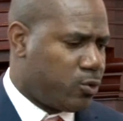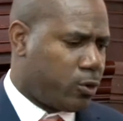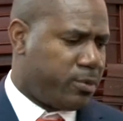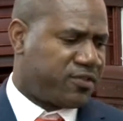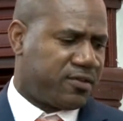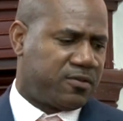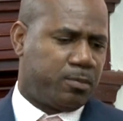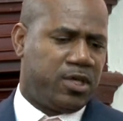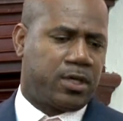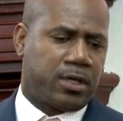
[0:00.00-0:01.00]
note, Mr.
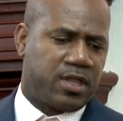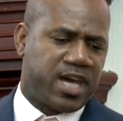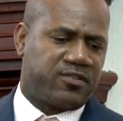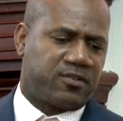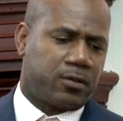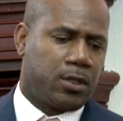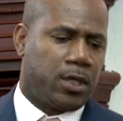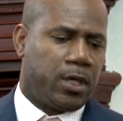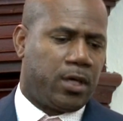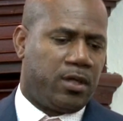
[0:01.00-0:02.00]
Speaker, that
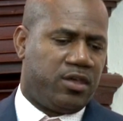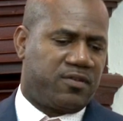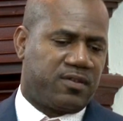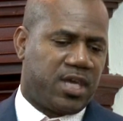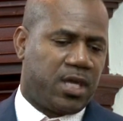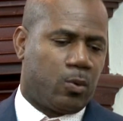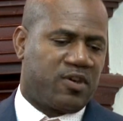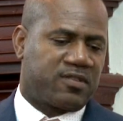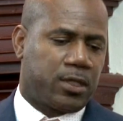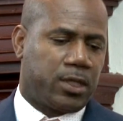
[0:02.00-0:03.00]
this year it
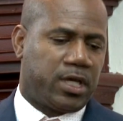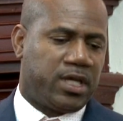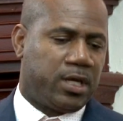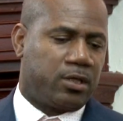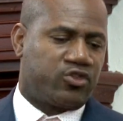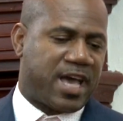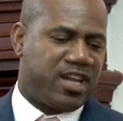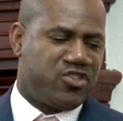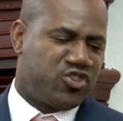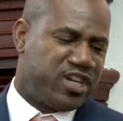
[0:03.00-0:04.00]
was a little
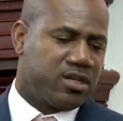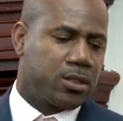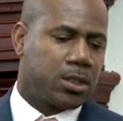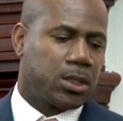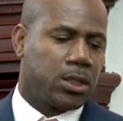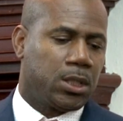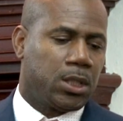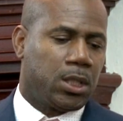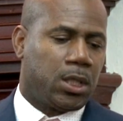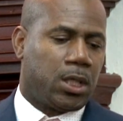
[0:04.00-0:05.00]
challenging
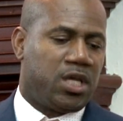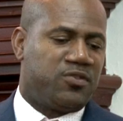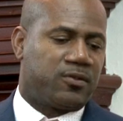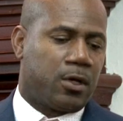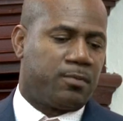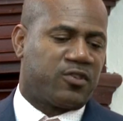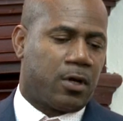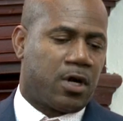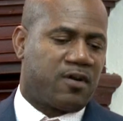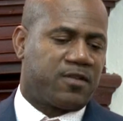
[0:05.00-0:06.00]
in terms
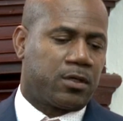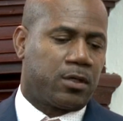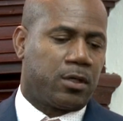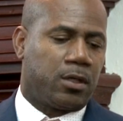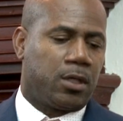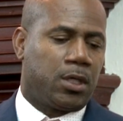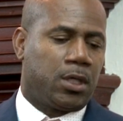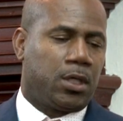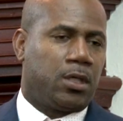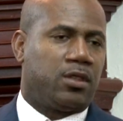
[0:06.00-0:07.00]
of
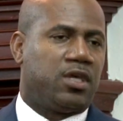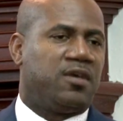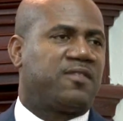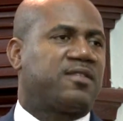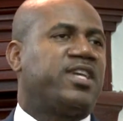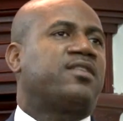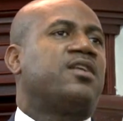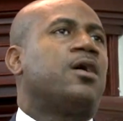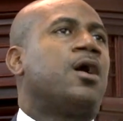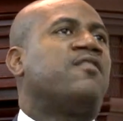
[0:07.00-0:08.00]
the
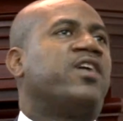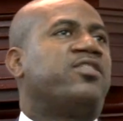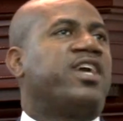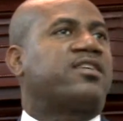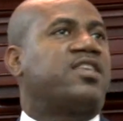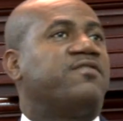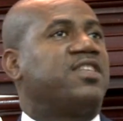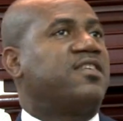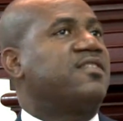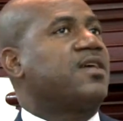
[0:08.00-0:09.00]
slating of the
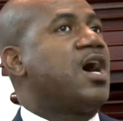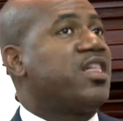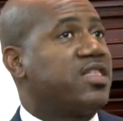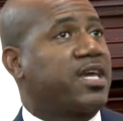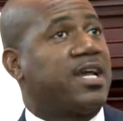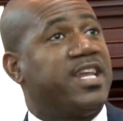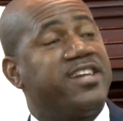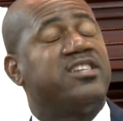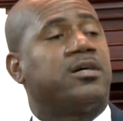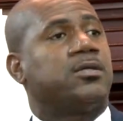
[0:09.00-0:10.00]
activities on the
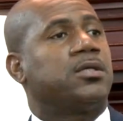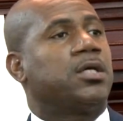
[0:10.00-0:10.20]
calendar,